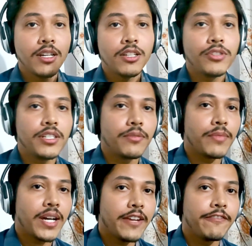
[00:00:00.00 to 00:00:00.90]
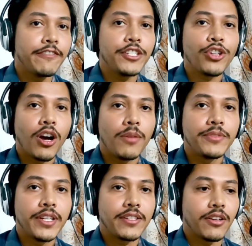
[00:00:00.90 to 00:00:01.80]
to determine which
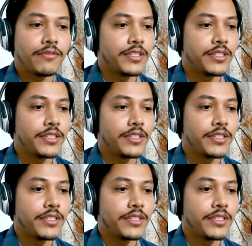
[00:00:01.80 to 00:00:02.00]
objects of the